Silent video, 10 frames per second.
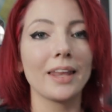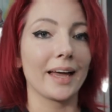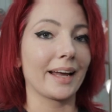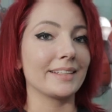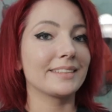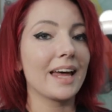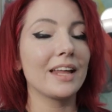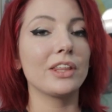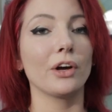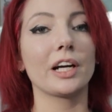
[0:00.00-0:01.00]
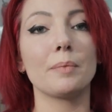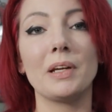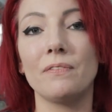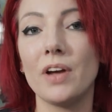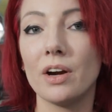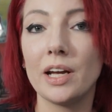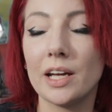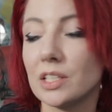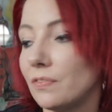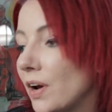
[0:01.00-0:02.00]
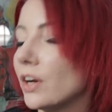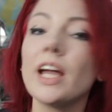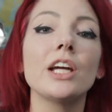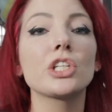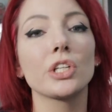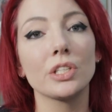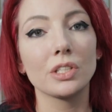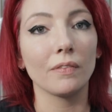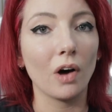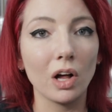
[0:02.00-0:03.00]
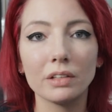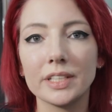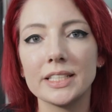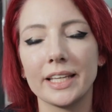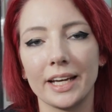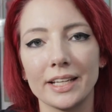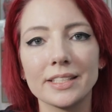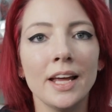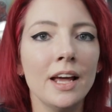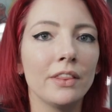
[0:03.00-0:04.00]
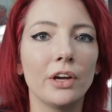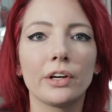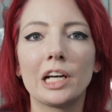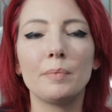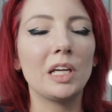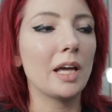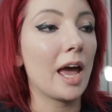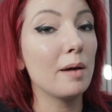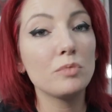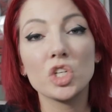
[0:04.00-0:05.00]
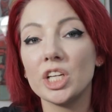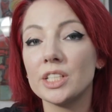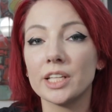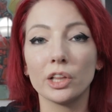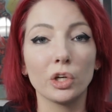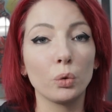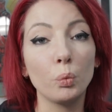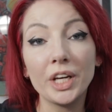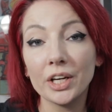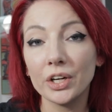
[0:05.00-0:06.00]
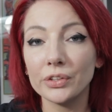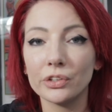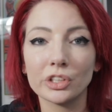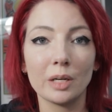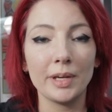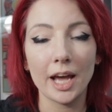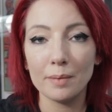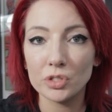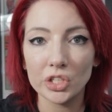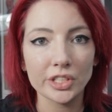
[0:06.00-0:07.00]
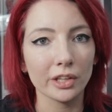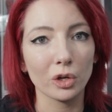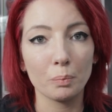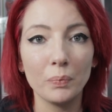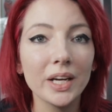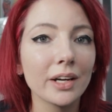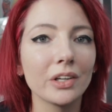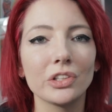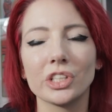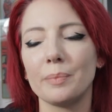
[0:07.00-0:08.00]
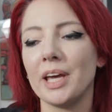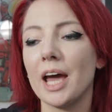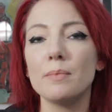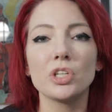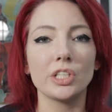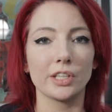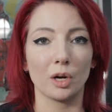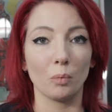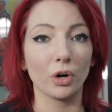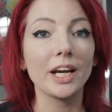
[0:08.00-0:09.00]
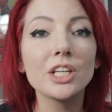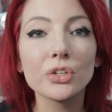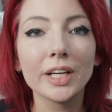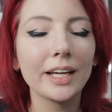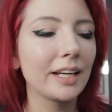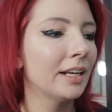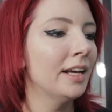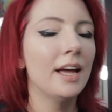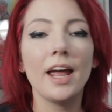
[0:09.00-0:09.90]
Like I said, there are gonna be various variations of all of these kits. There are gonna be MGs that look weird. There's gonna be MGs that look bigger. There's gonna be MGs that are more intricate.